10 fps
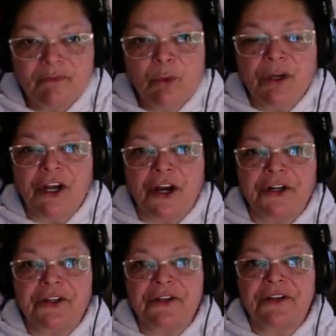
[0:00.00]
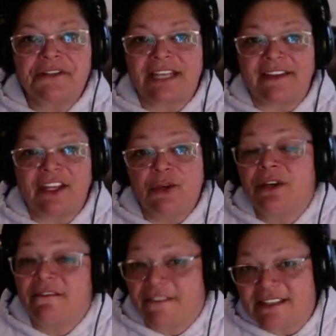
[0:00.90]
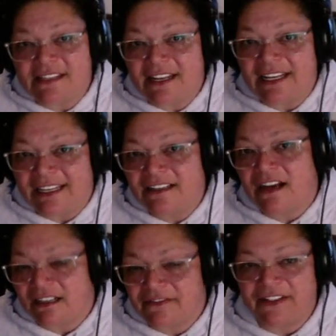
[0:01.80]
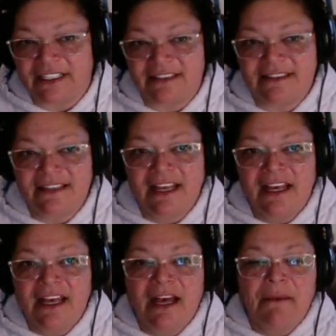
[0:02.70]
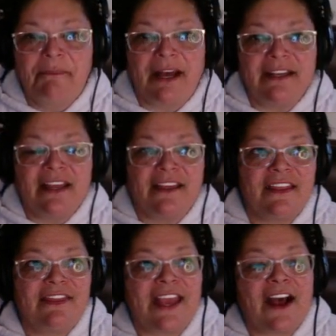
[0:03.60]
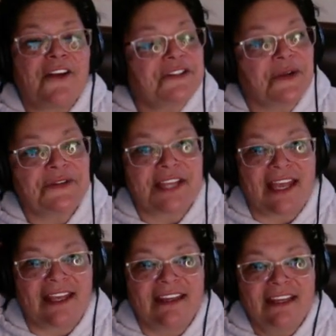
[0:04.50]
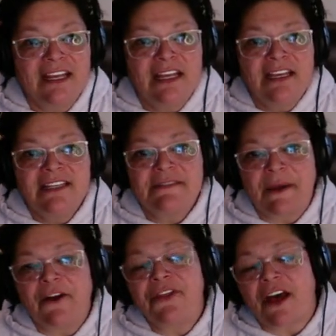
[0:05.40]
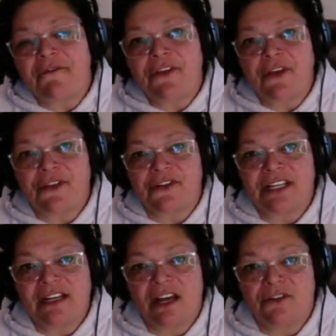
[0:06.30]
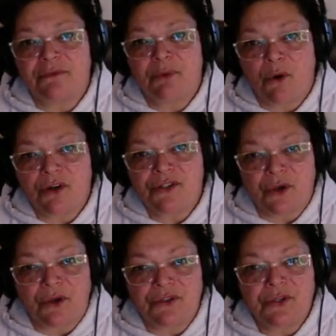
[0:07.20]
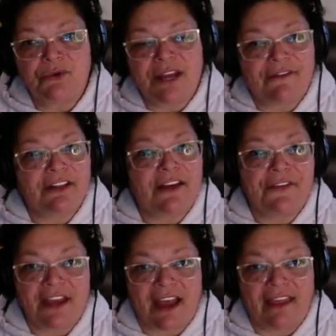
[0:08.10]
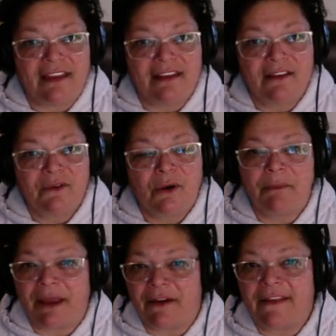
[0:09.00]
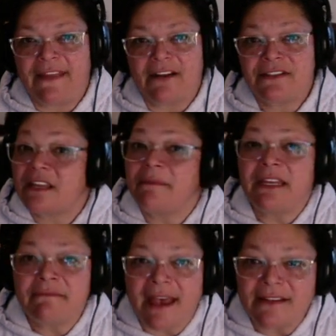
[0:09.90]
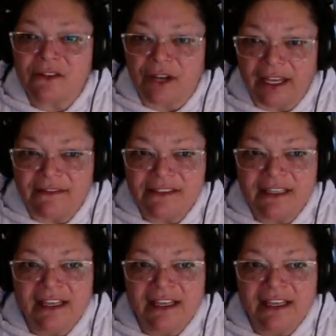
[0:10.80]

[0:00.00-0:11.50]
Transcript: one article said that you can visit it in confidence, but they also said, spare a thought for the 1,300 poor souls who never left the island, who are buried there, some in mass graves